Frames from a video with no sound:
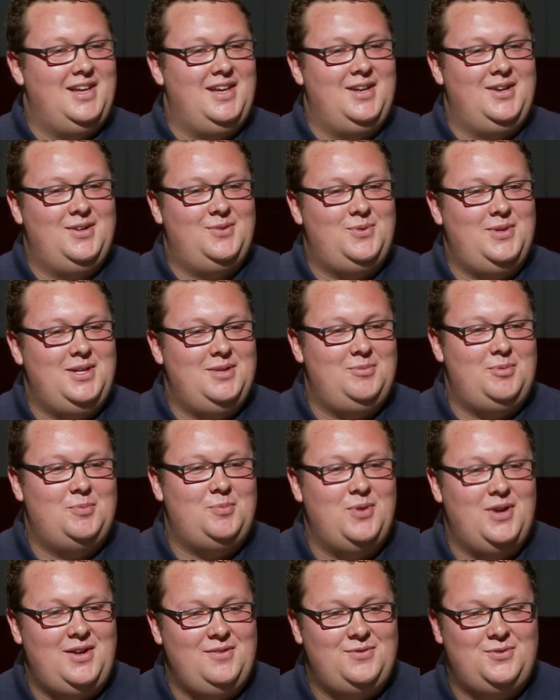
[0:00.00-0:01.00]
And we need to be
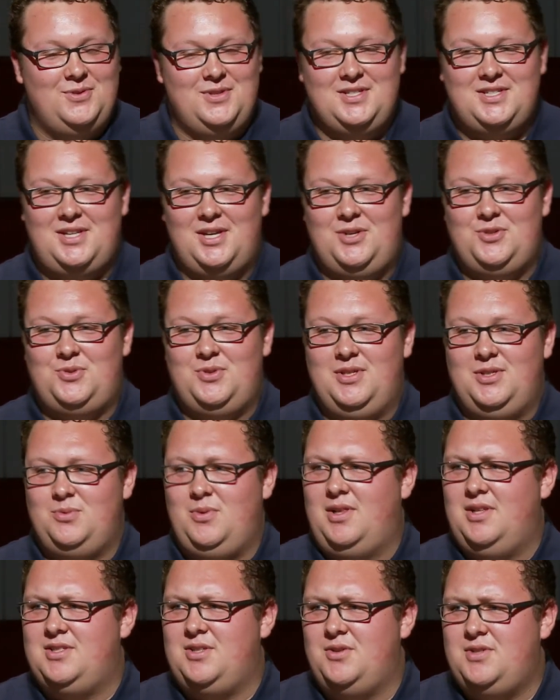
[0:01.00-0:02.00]
praying for this country as
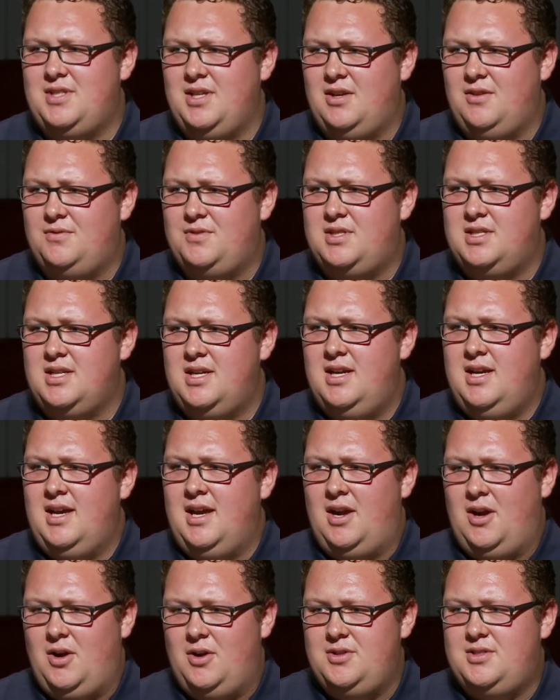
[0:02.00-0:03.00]
well as ourselves
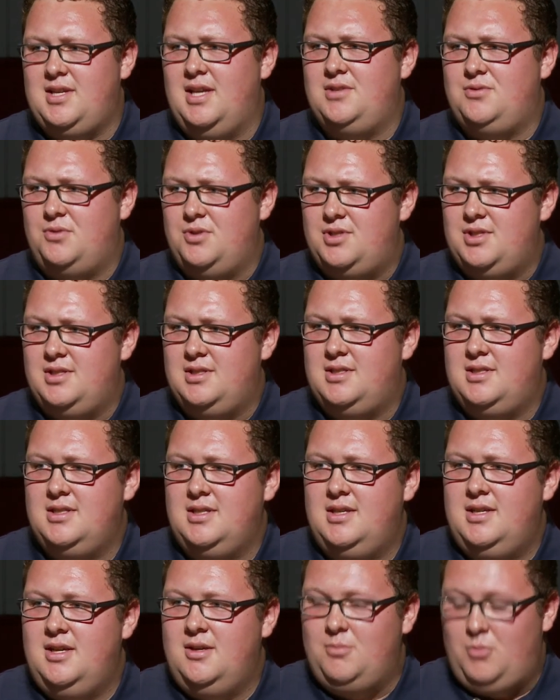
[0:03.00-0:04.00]
and our hearts as Christians
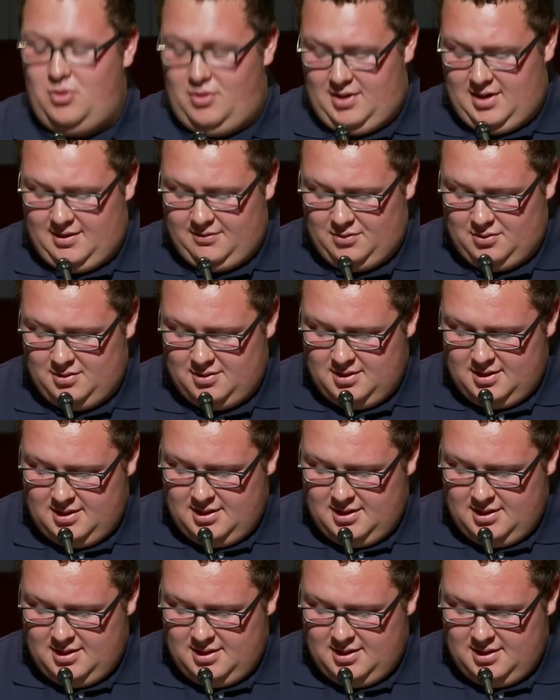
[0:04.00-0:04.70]
more than ever.